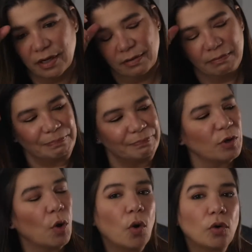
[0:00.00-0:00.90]
um,
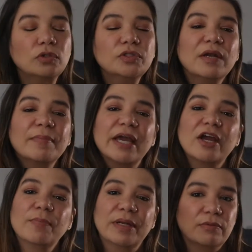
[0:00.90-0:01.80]
hold on my
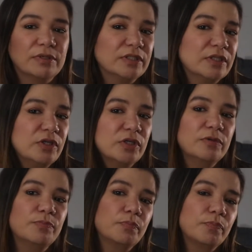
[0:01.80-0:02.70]
hair, but it was, you
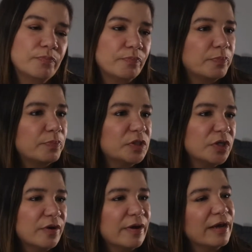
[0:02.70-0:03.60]
could put
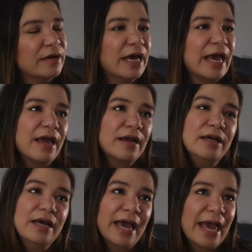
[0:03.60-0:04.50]
your
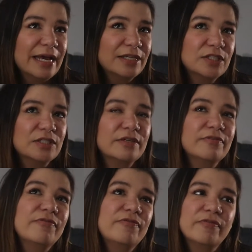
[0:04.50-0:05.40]
hands
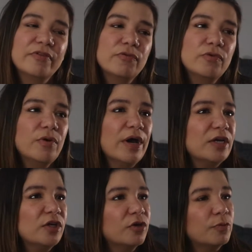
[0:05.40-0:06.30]
through
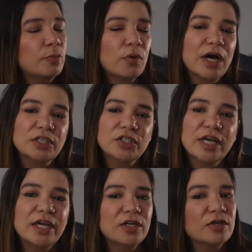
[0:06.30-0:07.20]
it, you could brush
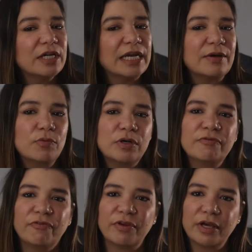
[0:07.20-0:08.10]
it, you could, and it
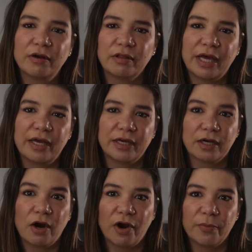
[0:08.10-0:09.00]
wouldn't feel like
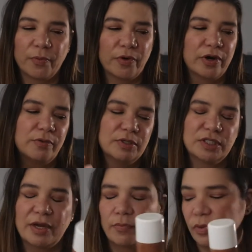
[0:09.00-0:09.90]
cardboard,
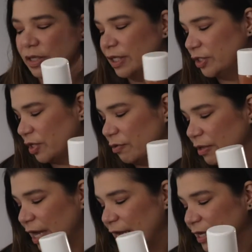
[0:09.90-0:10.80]
which I really don't
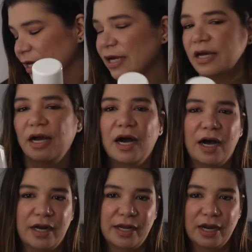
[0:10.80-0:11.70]
like on